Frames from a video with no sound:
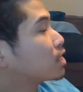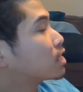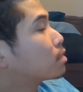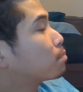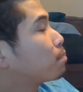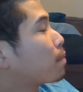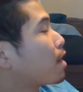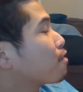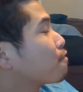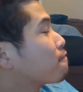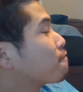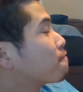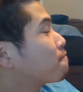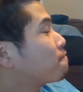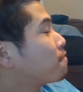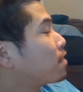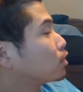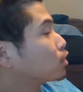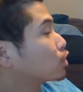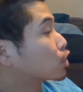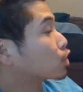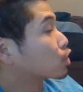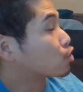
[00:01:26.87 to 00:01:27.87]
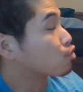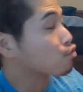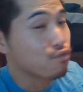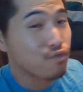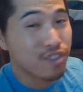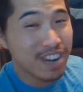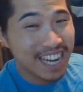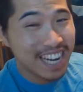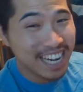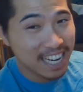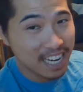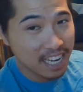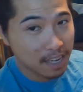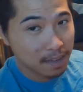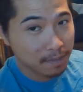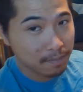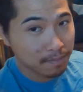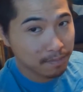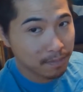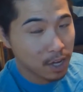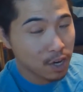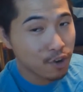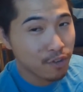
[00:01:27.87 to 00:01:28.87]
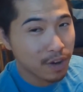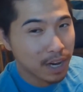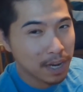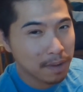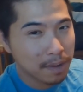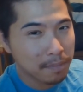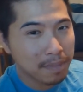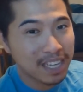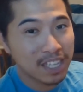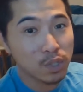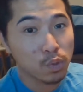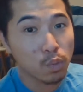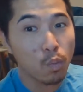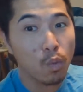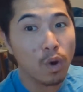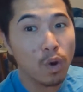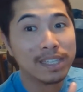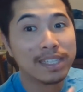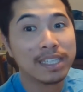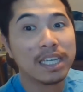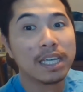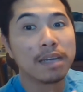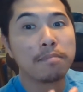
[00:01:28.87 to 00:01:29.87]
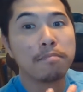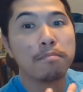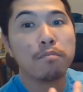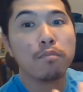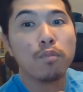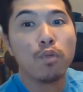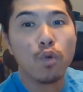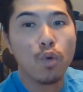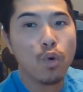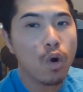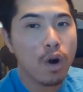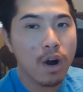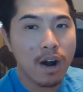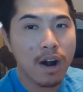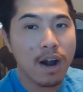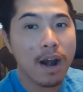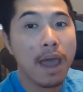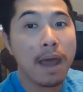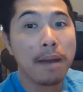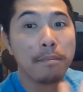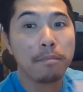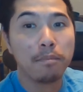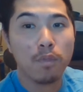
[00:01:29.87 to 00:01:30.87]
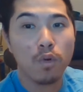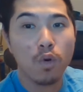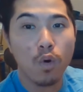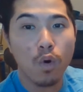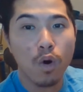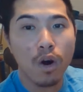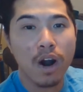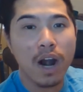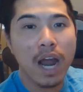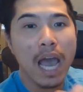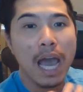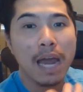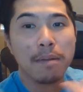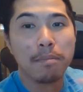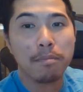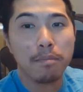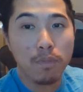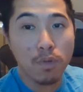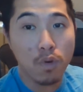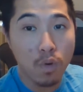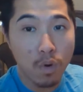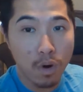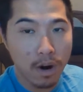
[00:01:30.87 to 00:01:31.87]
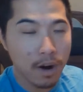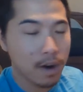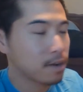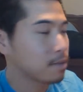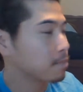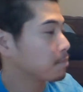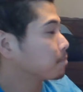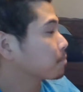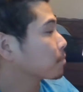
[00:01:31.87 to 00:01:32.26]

The spider felt greedy. Greedy means wanting more and more and more.